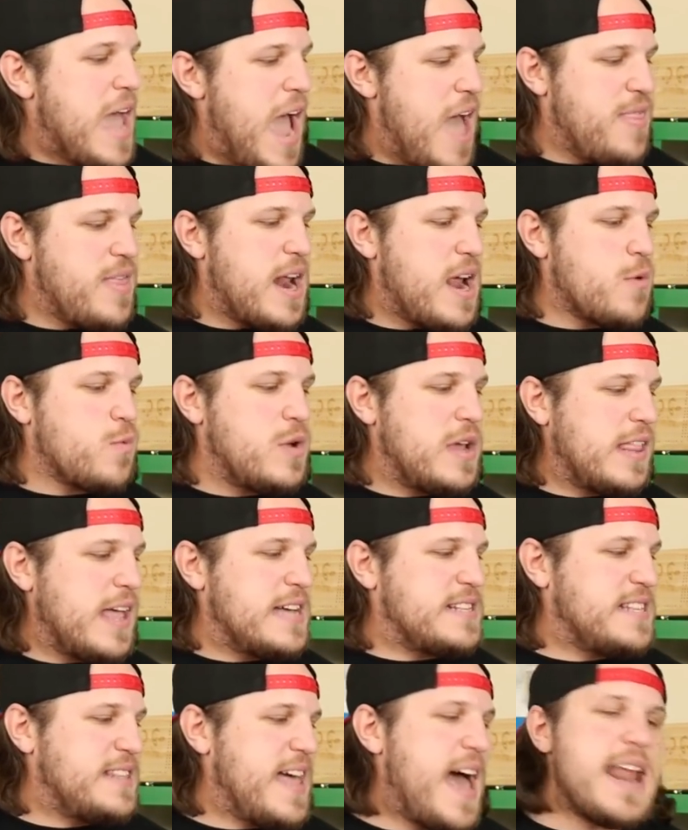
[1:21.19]
And then I
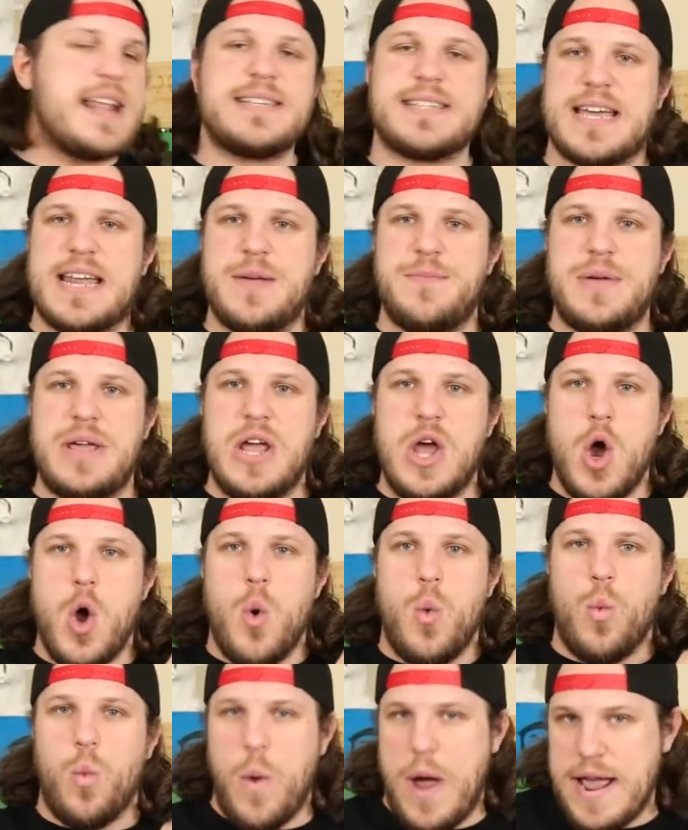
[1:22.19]
realized that that is gonna be
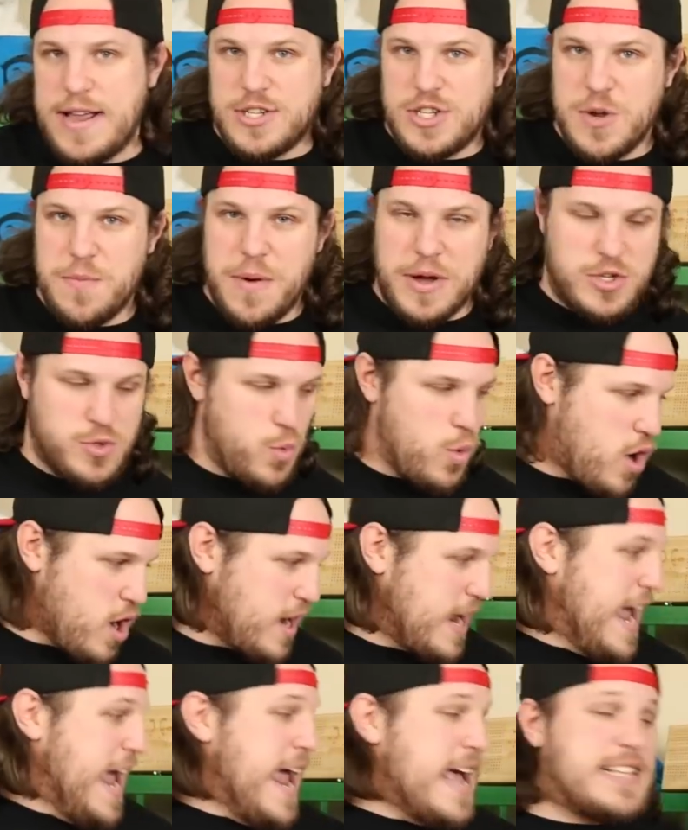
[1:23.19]
way too much
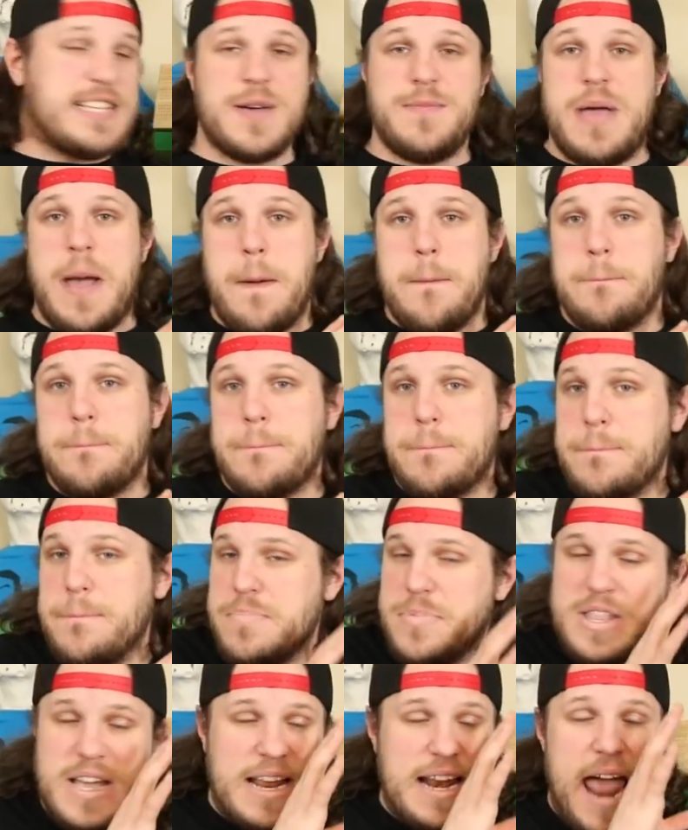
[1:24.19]
work. It's going to
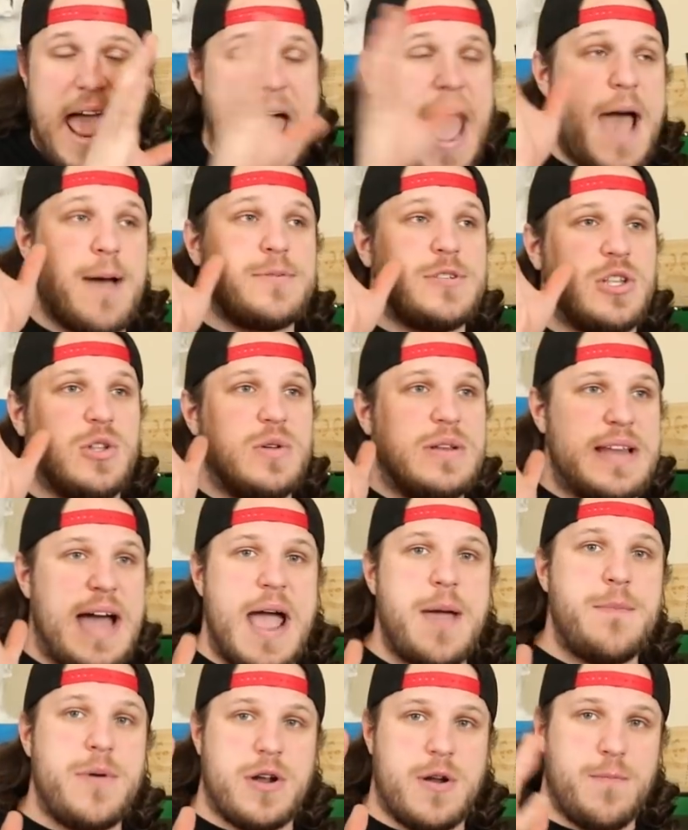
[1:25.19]
be a, like an absolute
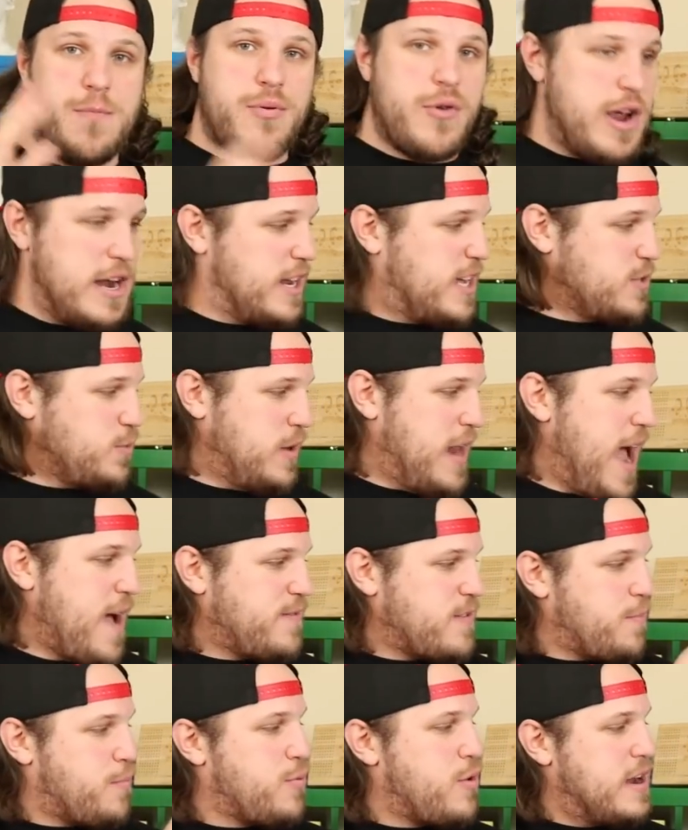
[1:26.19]
nightmare to print because we'd
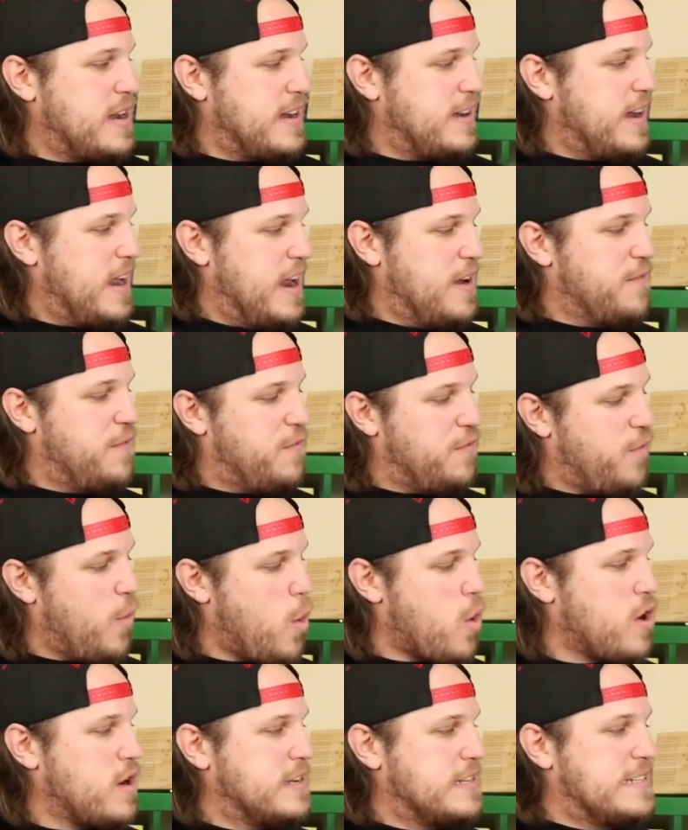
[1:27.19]
have to print it in
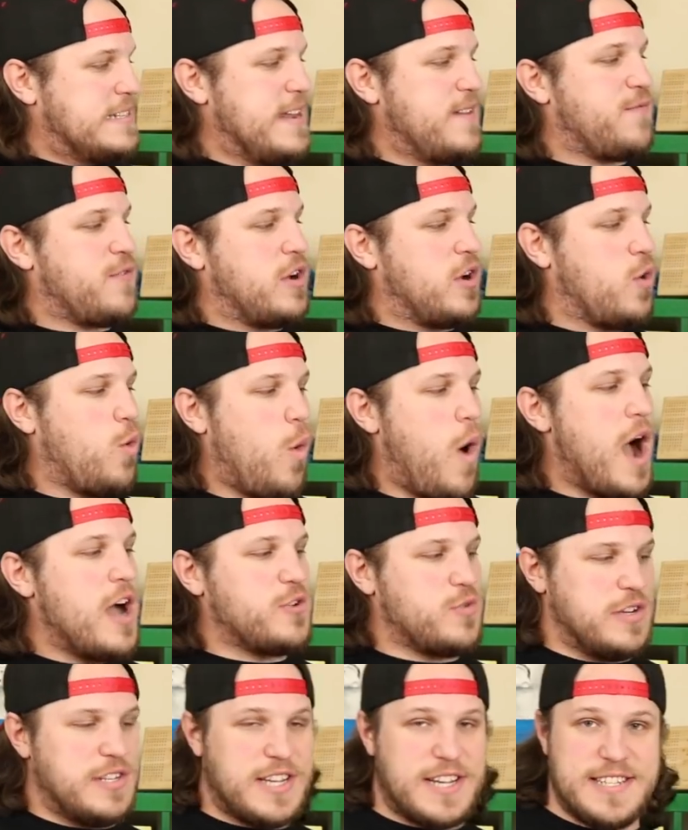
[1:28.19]
four different
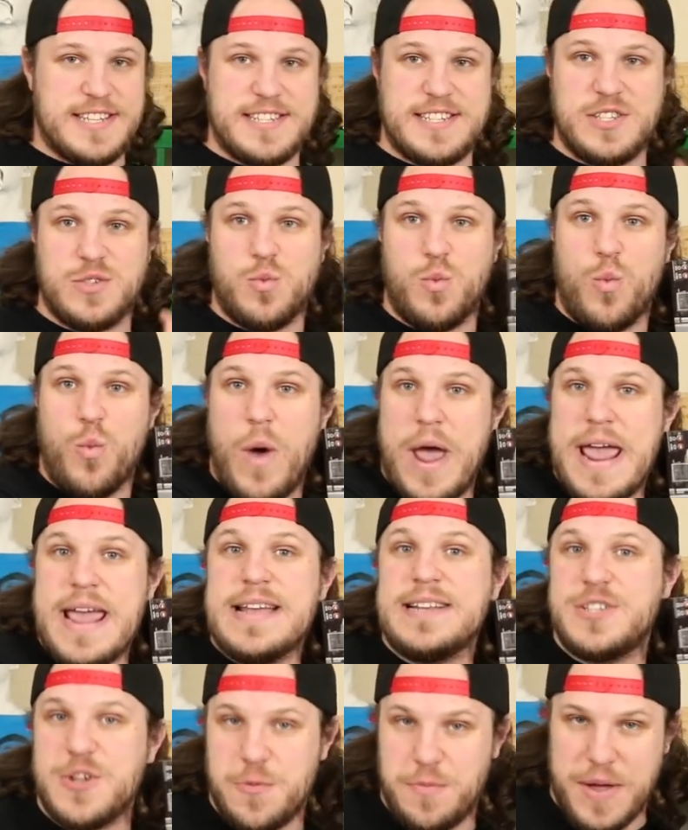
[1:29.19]
quadrants because this is
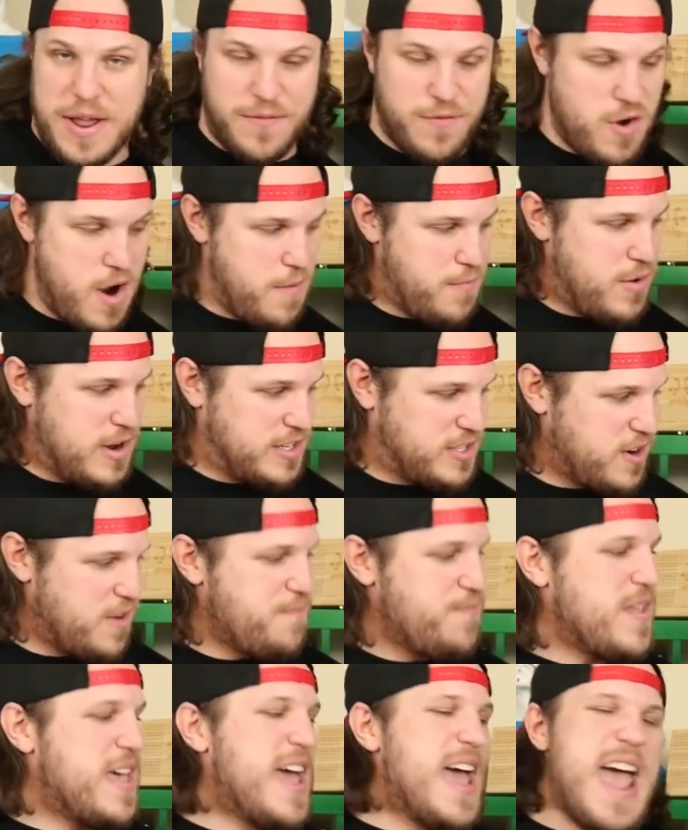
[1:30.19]
way too big for our printer.